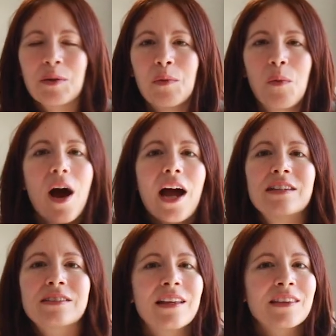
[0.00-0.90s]
why
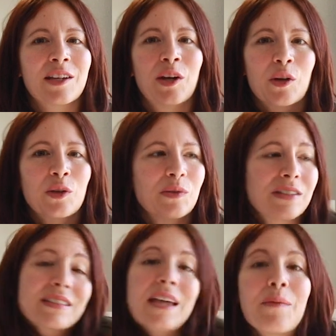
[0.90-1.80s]
suddenly are you the
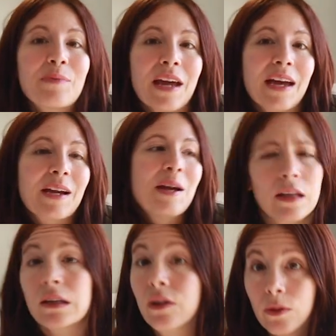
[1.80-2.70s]
skeptic?
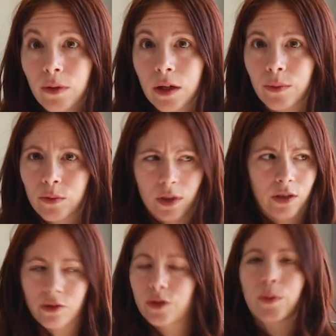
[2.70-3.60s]
And another part of me was like,
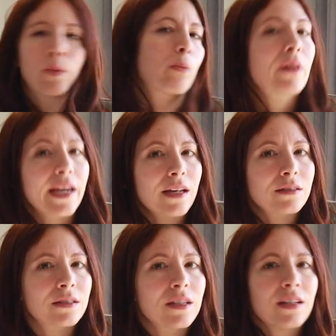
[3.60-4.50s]
are these people
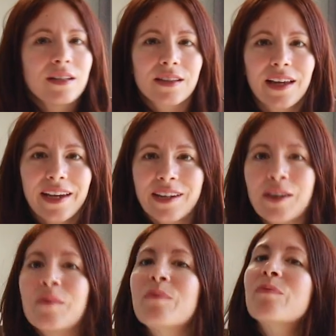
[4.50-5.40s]
plants? Like,
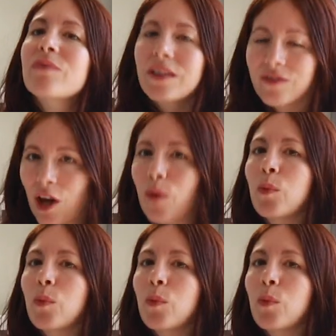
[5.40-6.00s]
they've come